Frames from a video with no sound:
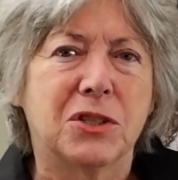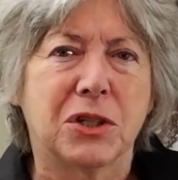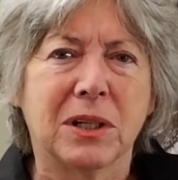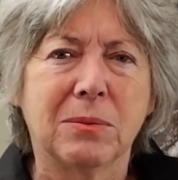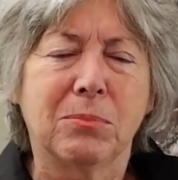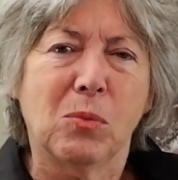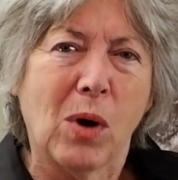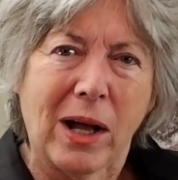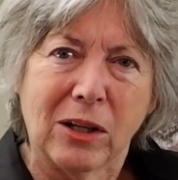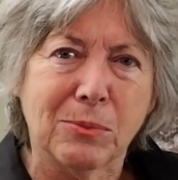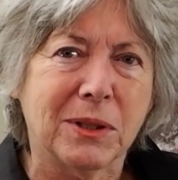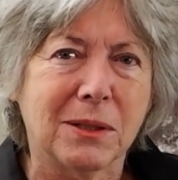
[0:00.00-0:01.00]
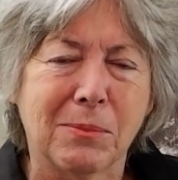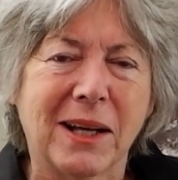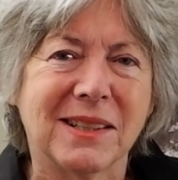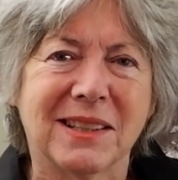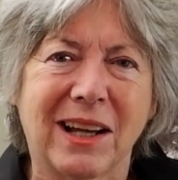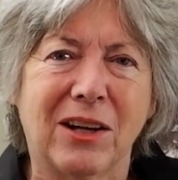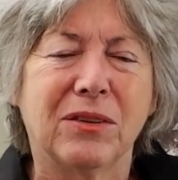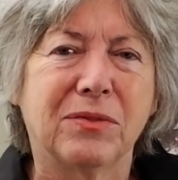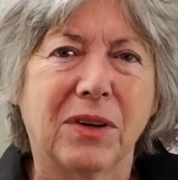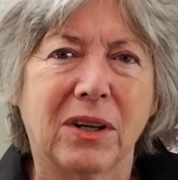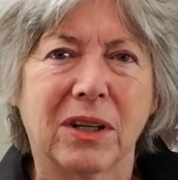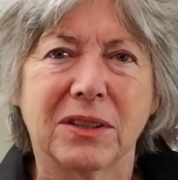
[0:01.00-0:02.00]
Jim Wildman and
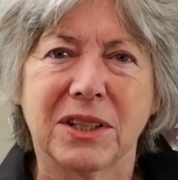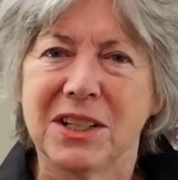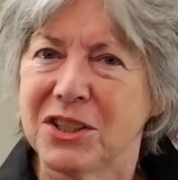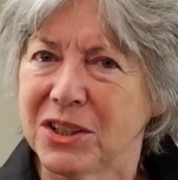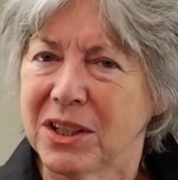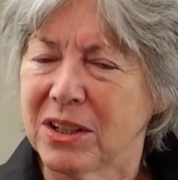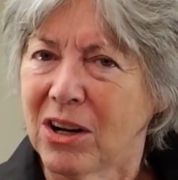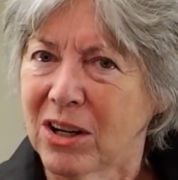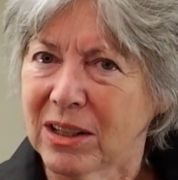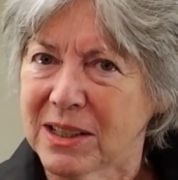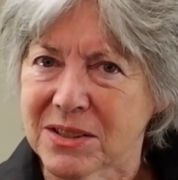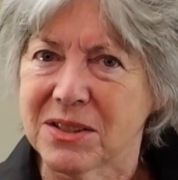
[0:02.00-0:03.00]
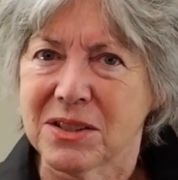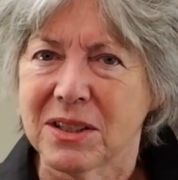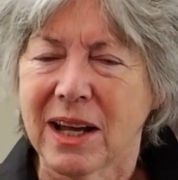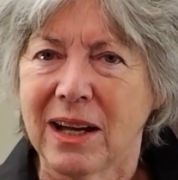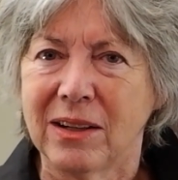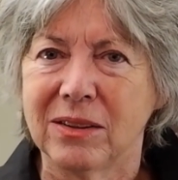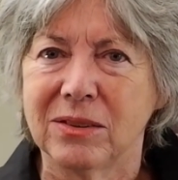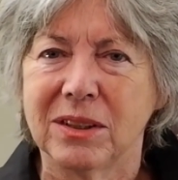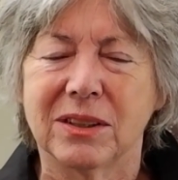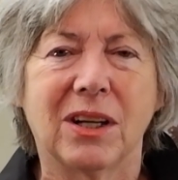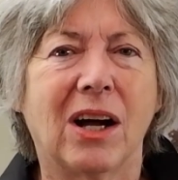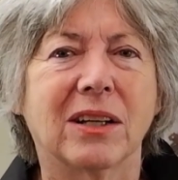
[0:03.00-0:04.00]
myself are teaching
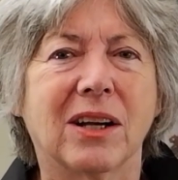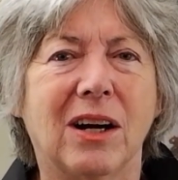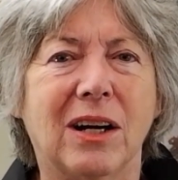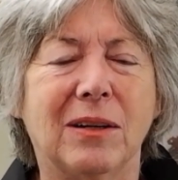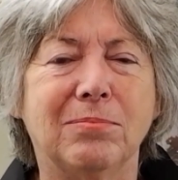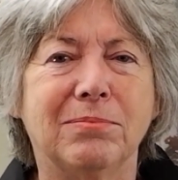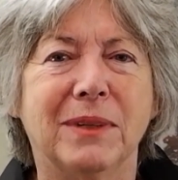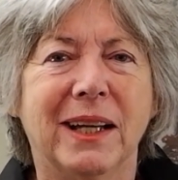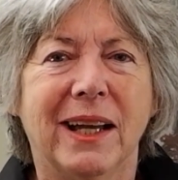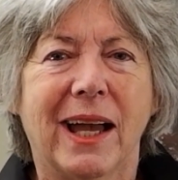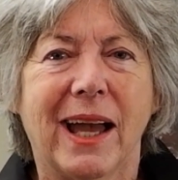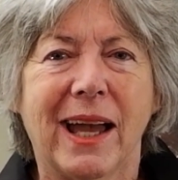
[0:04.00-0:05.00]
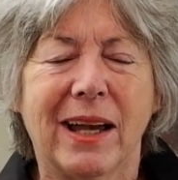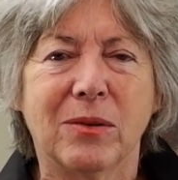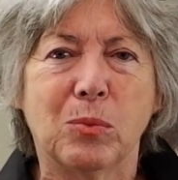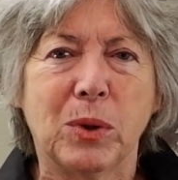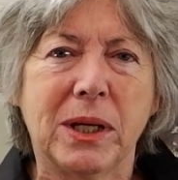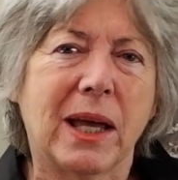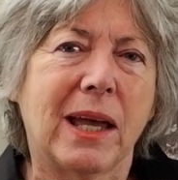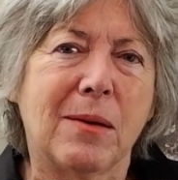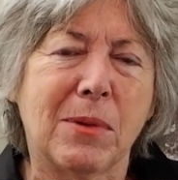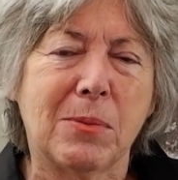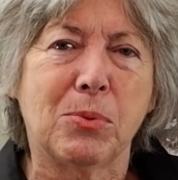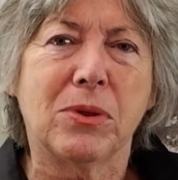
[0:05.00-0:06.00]
ArtLessonsNow.com, and we
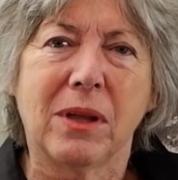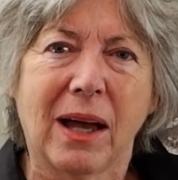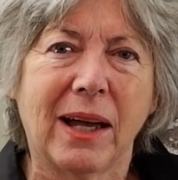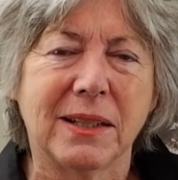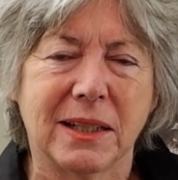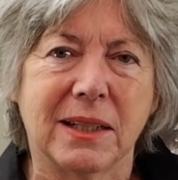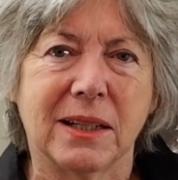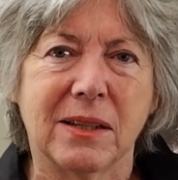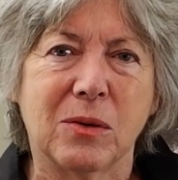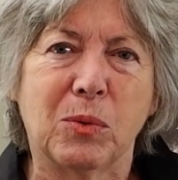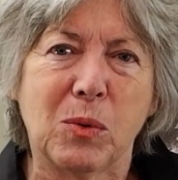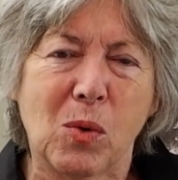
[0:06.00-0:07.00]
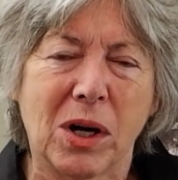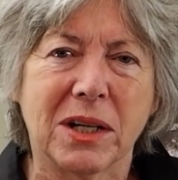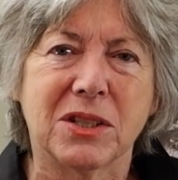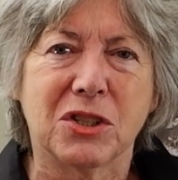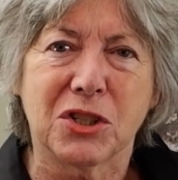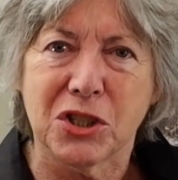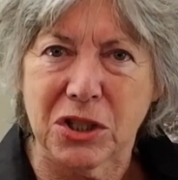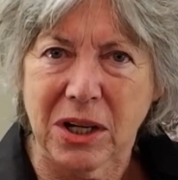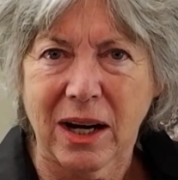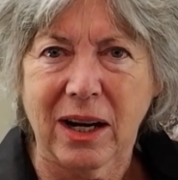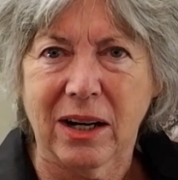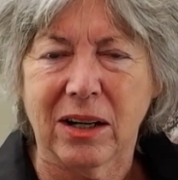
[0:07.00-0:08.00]
came up with the idea that we wanted to
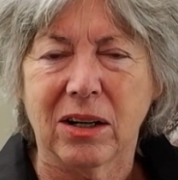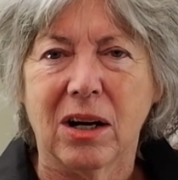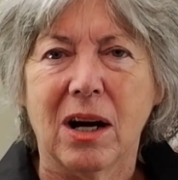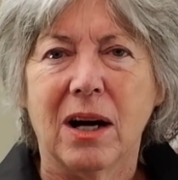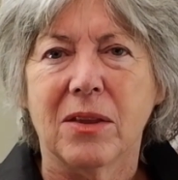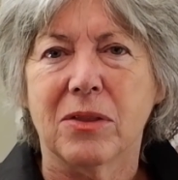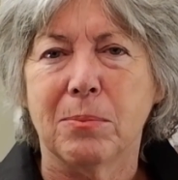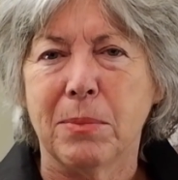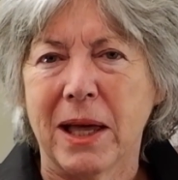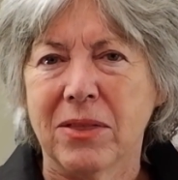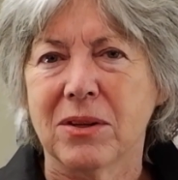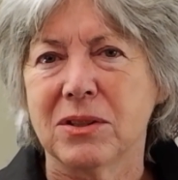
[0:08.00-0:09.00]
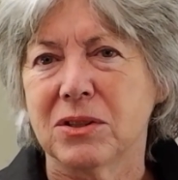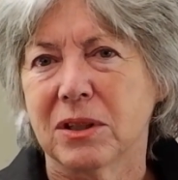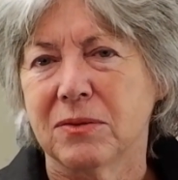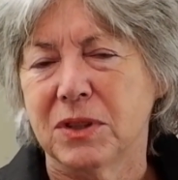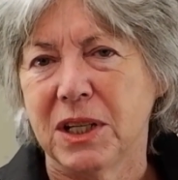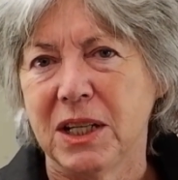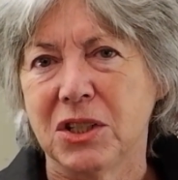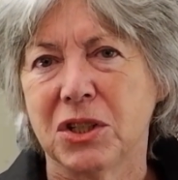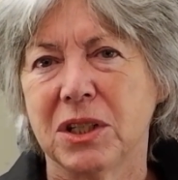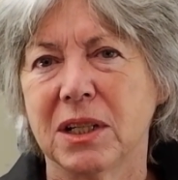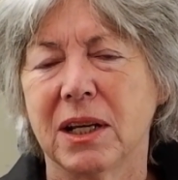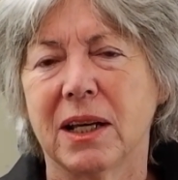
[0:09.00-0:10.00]
share the methods of
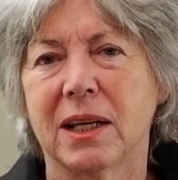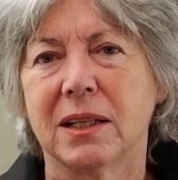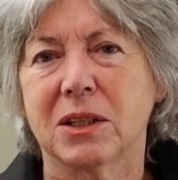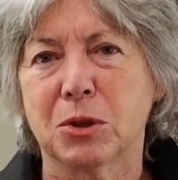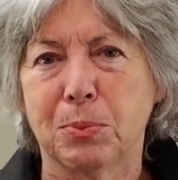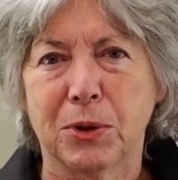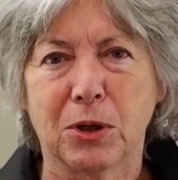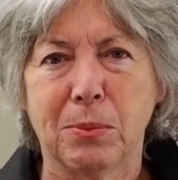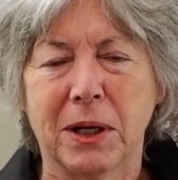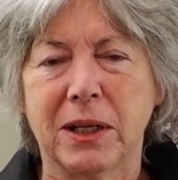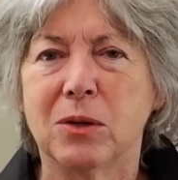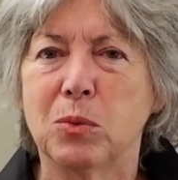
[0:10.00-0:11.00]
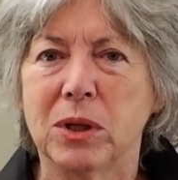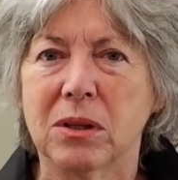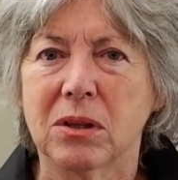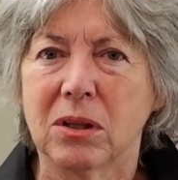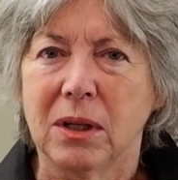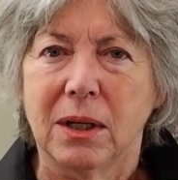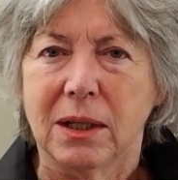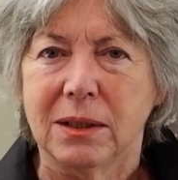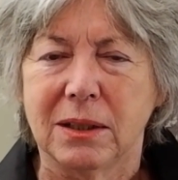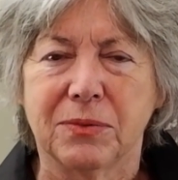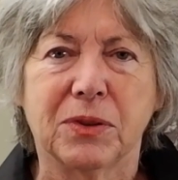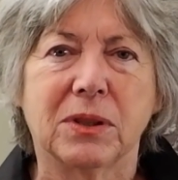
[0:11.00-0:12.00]
teaching and experimenting with
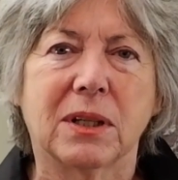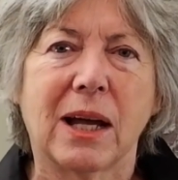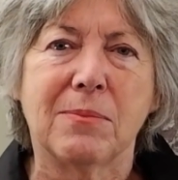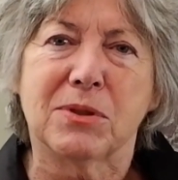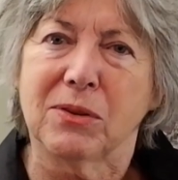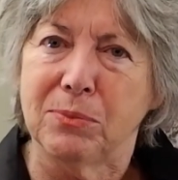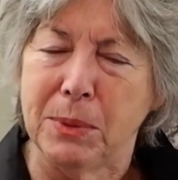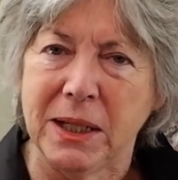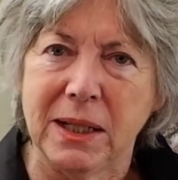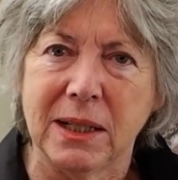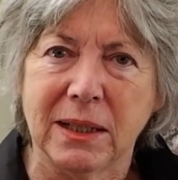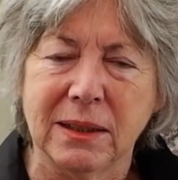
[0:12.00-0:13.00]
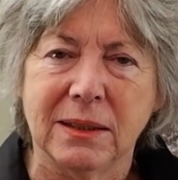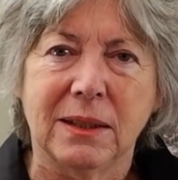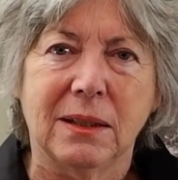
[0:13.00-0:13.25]
different types of media,